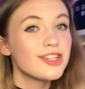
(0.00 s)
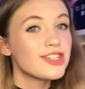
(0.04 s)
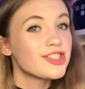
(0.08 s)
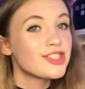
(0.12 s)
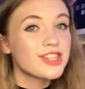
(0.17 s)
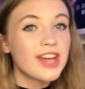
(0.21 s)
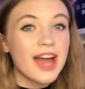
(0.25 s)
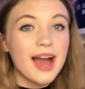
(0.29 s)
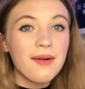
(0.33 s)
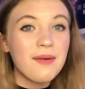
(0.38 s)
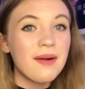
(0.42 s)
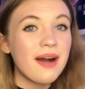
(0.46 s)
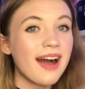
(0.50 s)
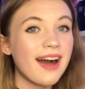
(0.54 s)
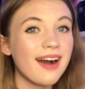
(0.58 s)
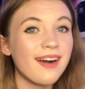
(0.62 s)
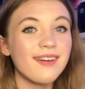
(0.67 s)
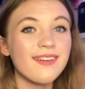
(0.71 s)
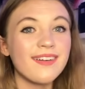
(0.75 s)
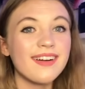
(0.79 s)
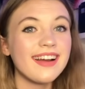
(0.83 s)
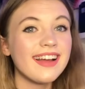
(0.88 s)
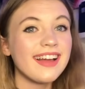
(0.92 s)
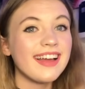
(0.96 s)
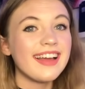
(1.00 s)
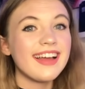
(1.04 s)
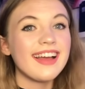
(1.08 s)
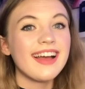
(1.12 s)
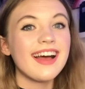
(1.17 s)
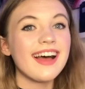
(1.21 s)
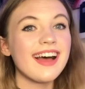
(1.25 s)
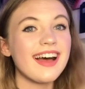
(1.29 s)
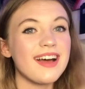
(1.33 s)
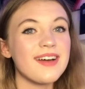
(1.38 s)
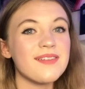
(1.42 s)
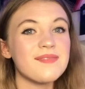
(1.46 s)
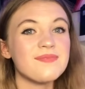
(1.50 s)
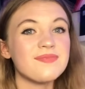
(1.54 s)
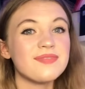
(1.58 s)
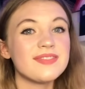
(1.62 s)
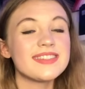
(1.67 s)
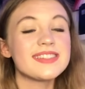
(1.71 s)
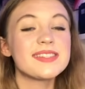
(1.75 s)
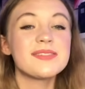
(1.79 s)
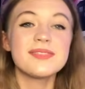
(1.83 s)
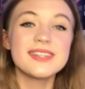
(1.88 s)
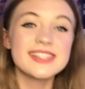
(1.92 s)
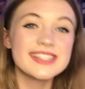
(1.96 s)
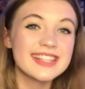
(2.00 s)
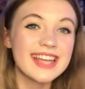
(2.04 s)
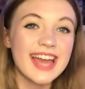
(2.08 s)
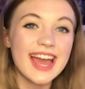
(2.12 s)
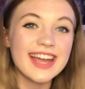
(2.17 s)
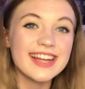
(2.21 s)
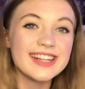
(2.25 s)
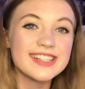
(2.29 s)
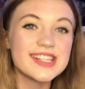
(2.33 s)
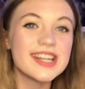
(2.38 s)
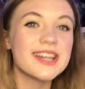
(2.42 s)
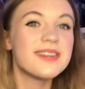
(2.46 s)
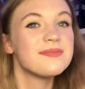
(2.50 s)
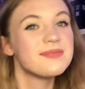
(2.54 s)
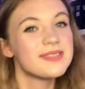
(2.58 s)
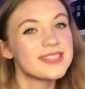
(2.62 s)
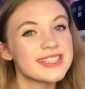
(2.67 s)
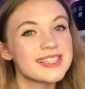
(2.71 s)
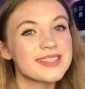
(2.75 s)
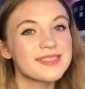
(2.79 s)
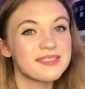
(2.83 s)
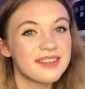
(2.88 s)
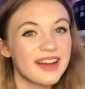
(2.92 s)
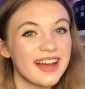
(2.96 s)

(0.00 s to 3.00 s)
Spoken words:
Shout out to Miss Cager, Mr.